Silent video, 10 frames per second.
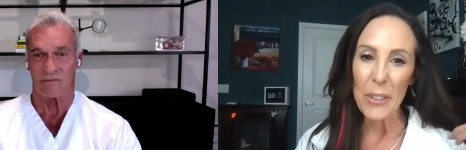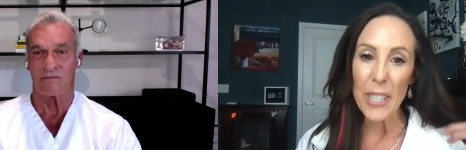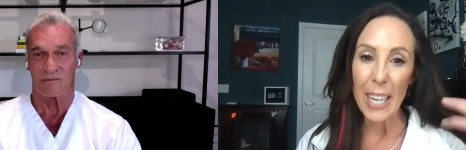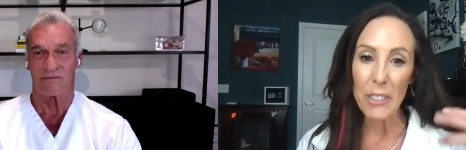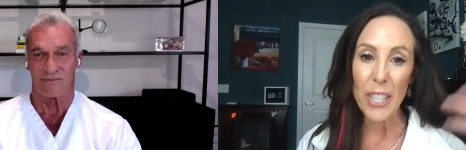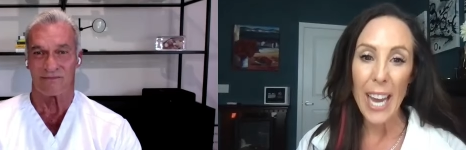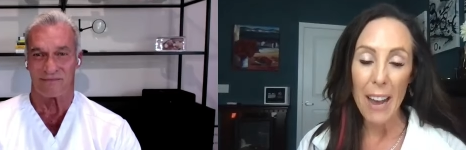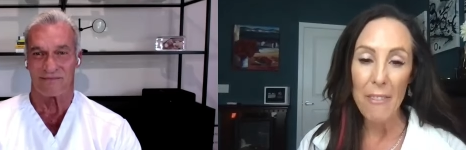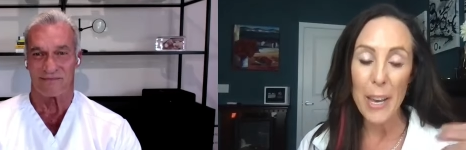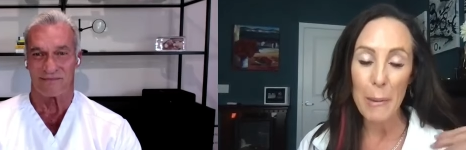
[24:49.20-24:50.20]
Speaker 1: you can actually
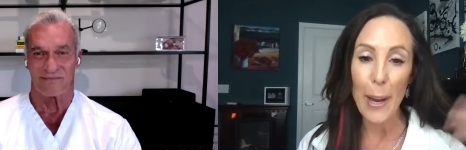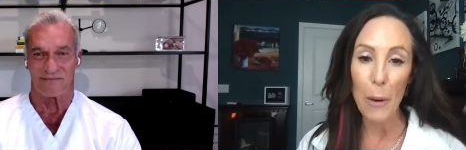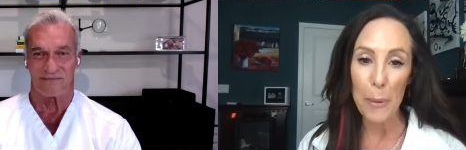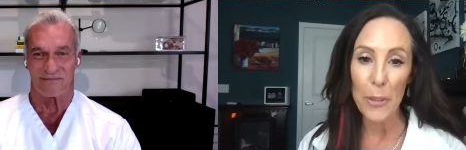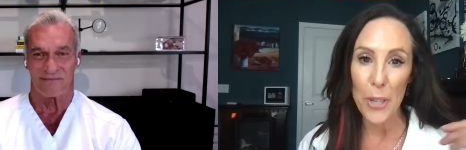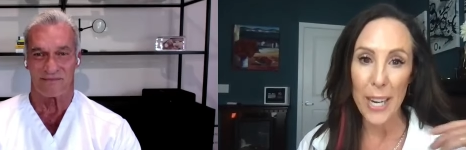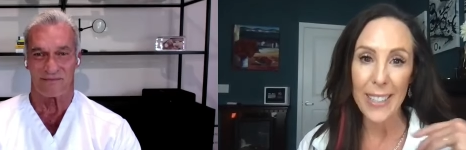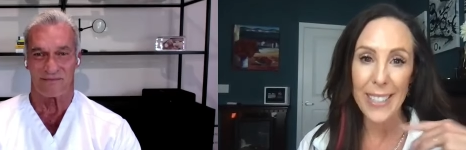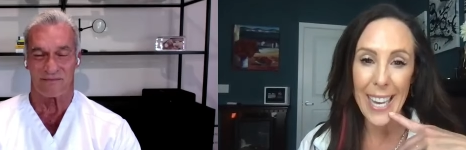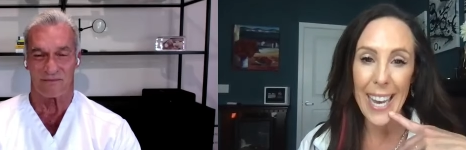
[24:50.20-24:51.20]
have them help us
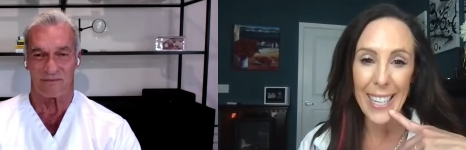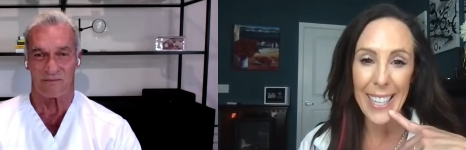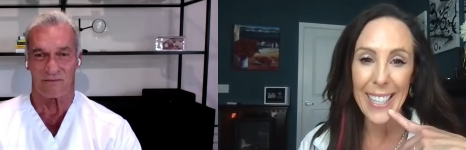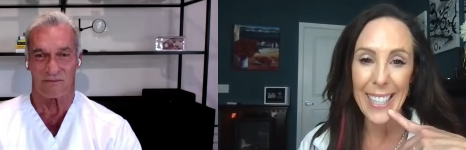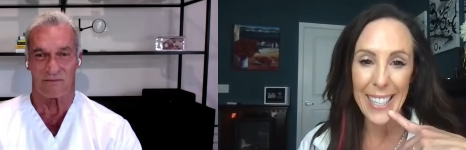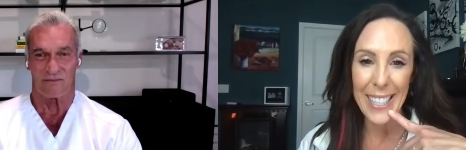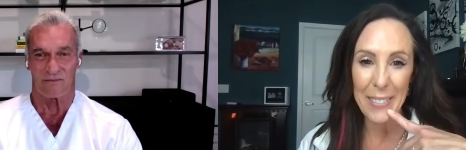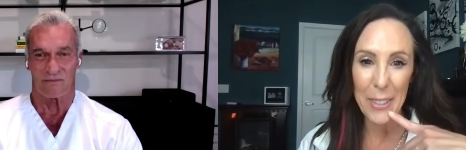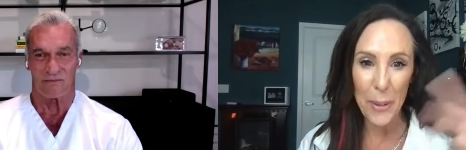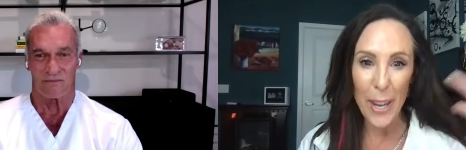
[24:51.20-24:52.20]
track the data
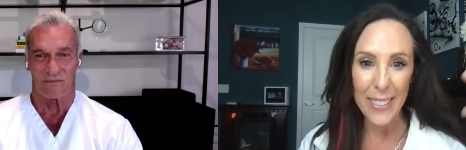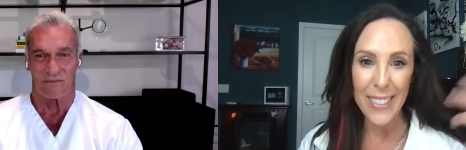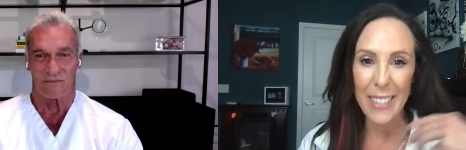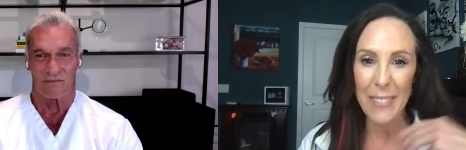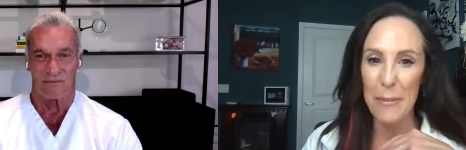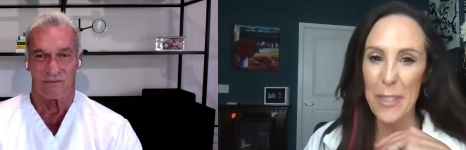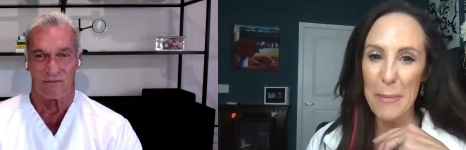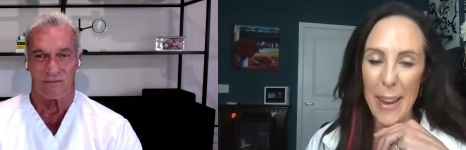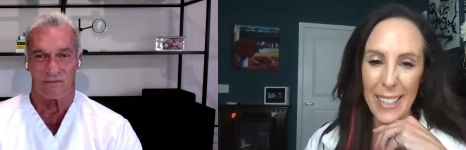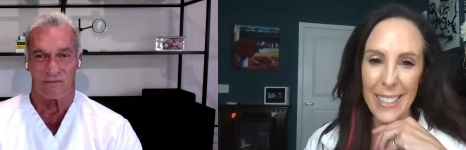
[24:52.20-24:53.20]
um, as well to give them
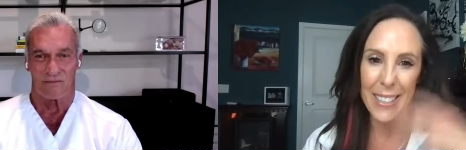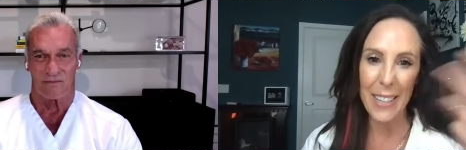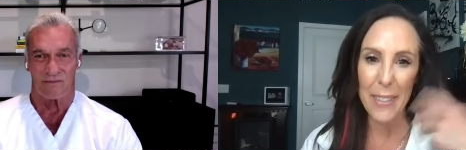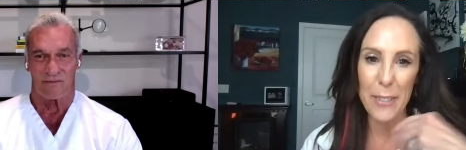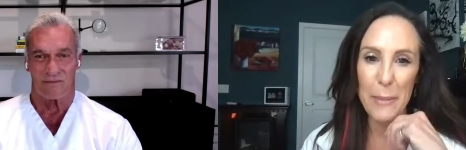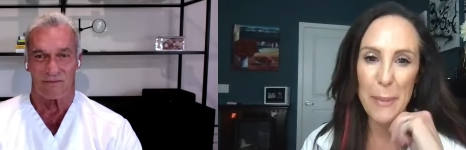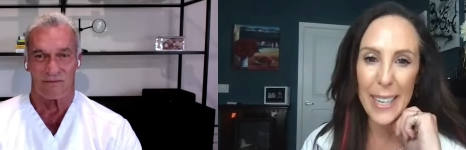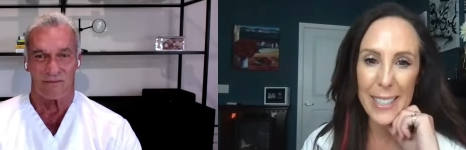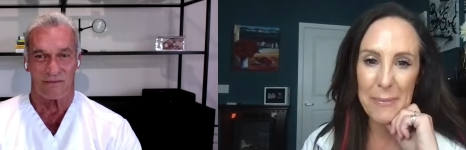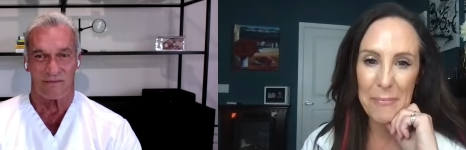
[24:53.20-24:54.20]
feedback or give us
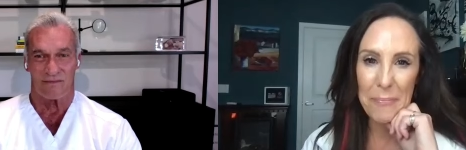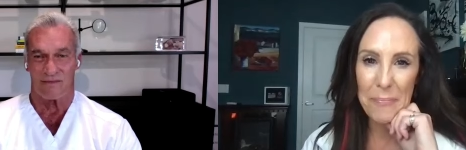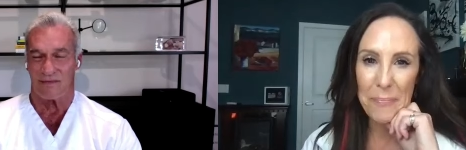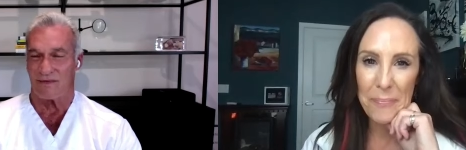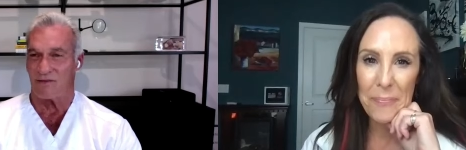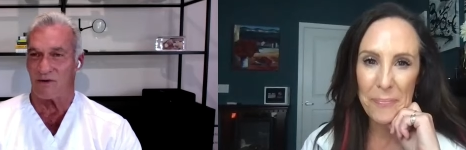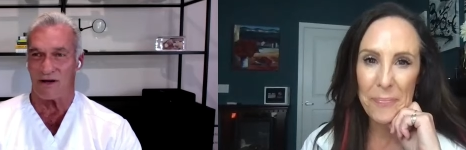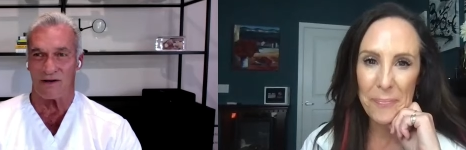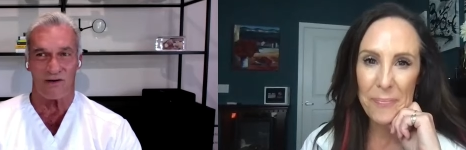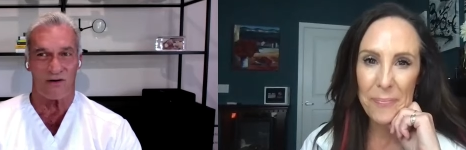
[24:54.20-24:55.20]
feedback.
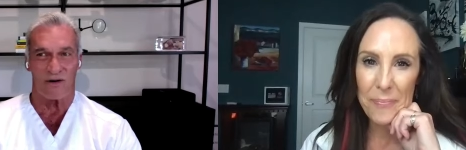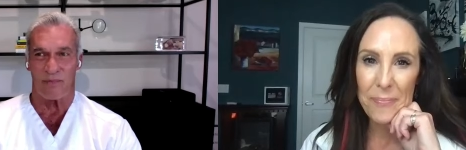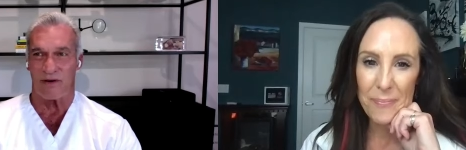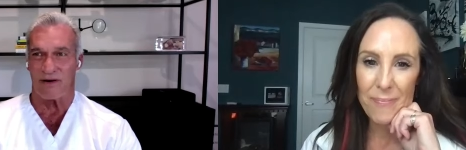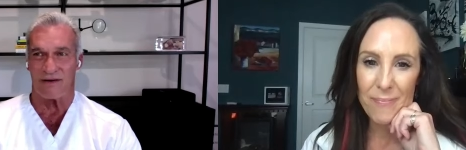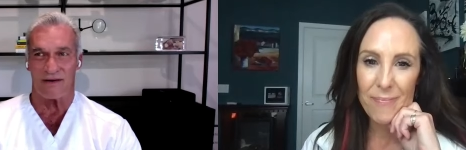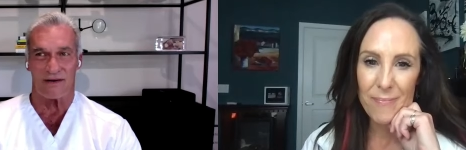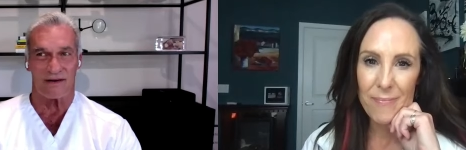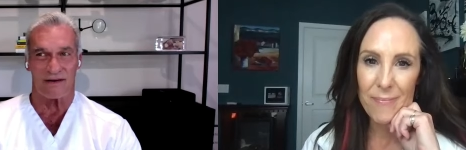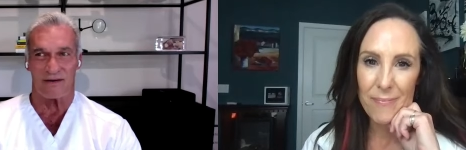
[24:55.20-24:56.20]
Speaker 2: Well, you harp on
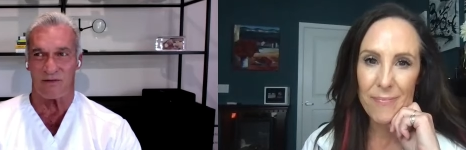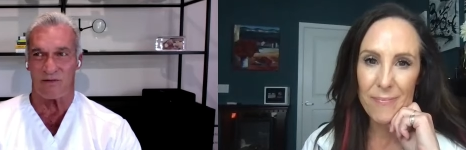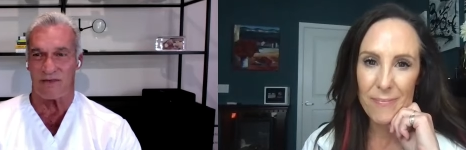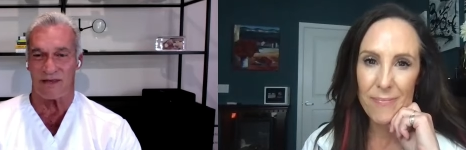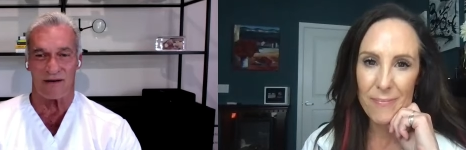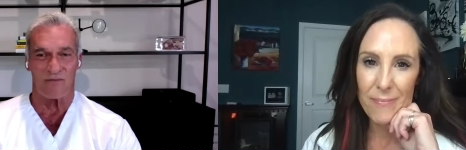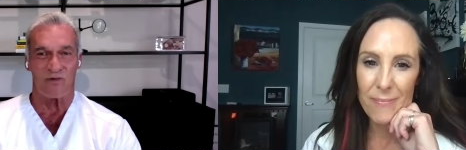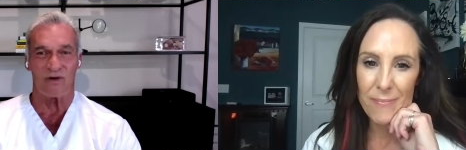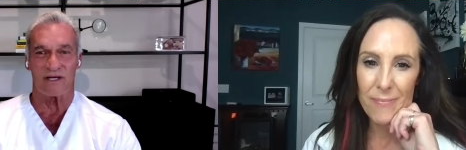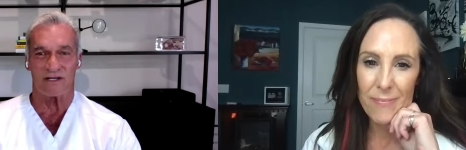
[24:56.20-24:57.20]
uh, one that
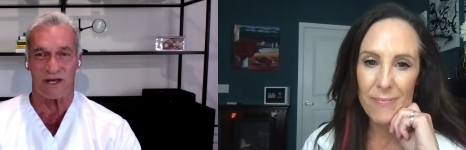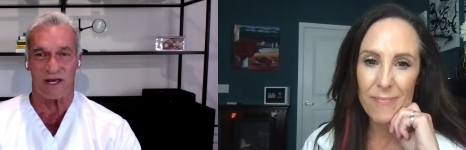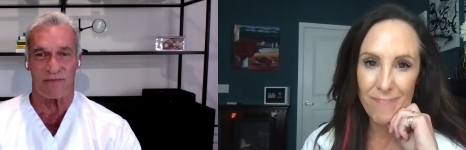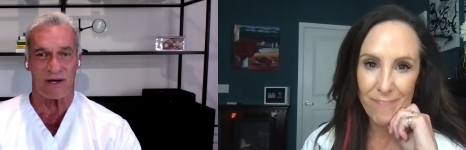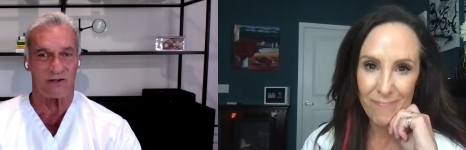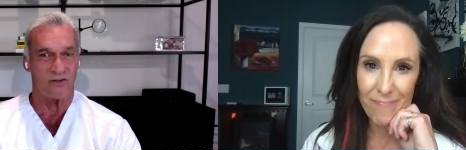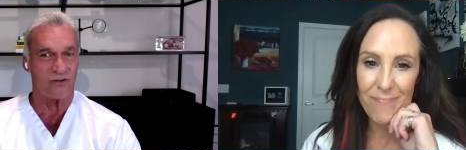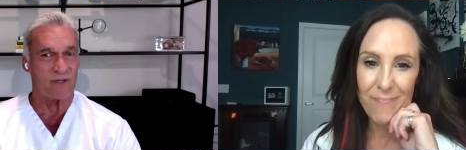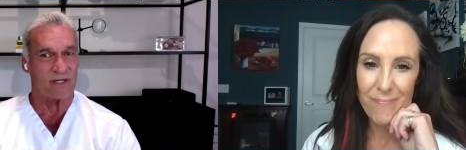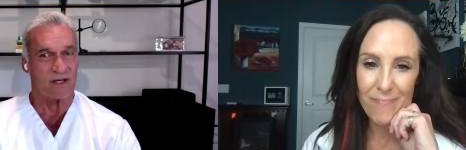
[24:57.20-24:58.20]
I'm really excited about
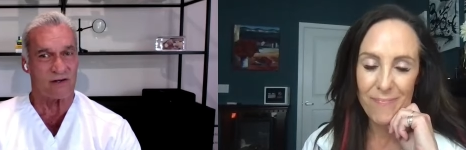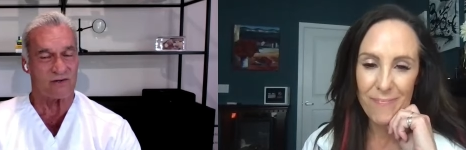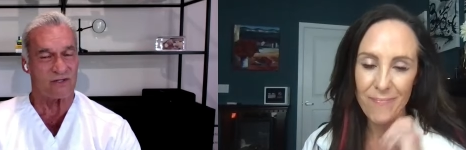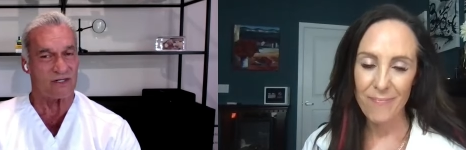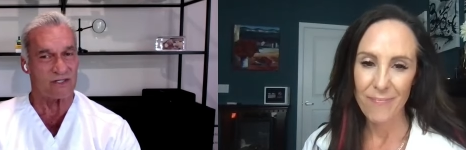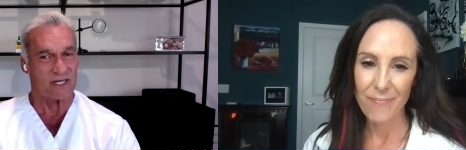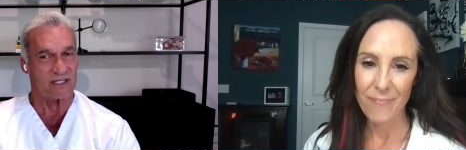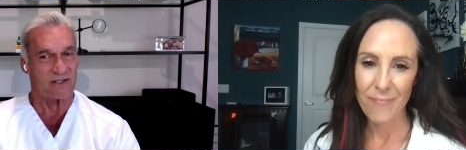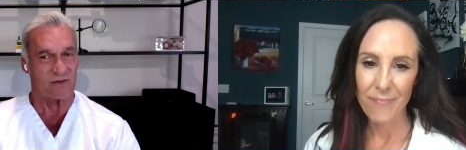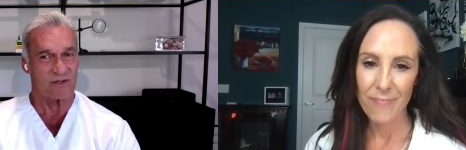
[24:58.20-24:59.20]
too, because these
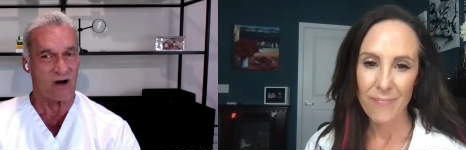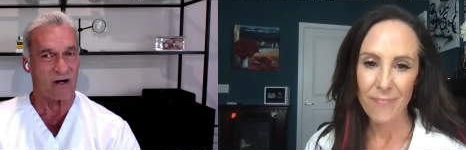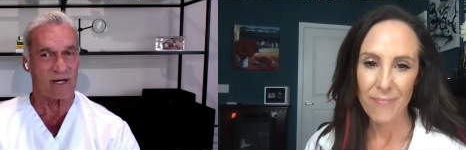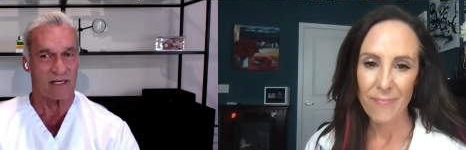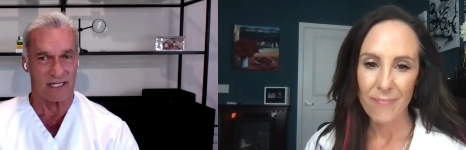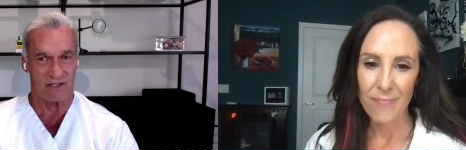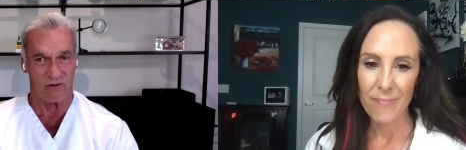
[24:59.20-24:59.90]
things that we talk about,